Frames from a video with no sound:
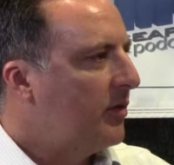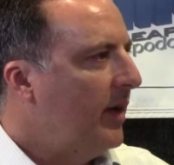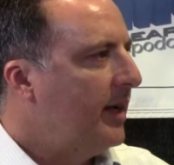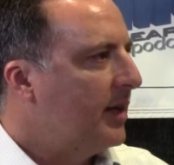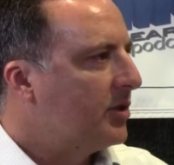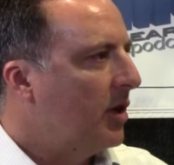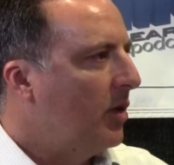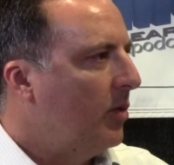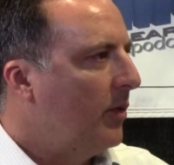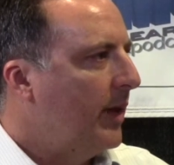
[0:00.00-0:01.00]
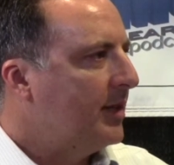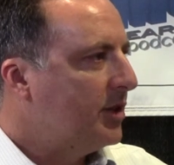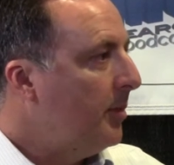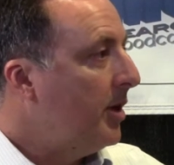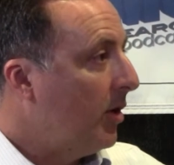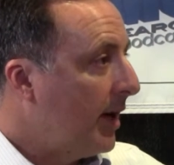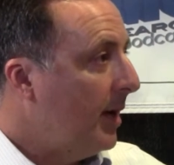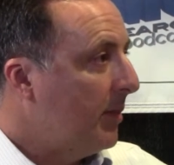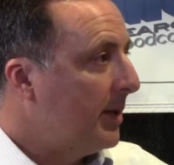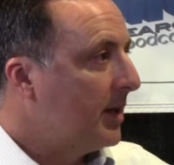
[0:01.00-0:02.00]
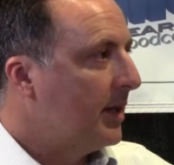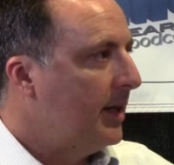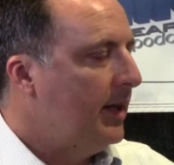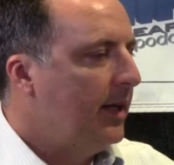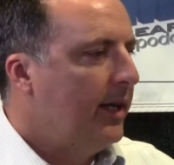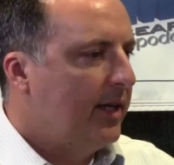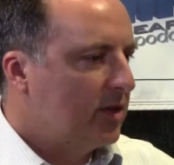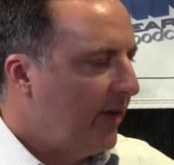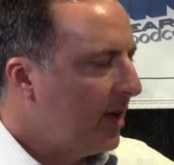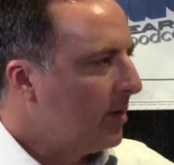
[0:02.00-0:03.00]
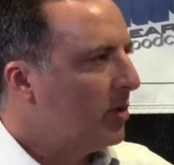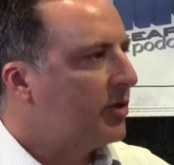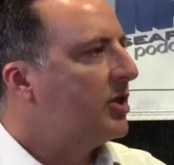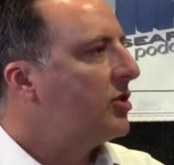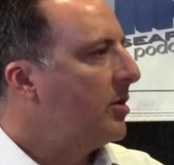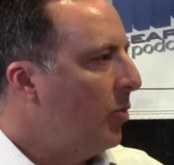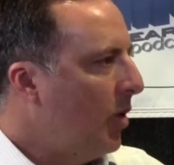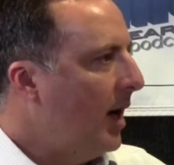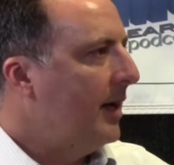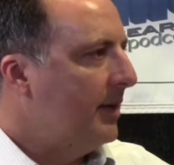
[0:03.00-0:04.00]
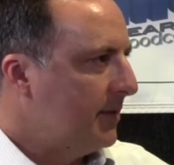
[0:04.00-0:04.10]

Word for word: Vegas. So that C P R capability is available system-wide.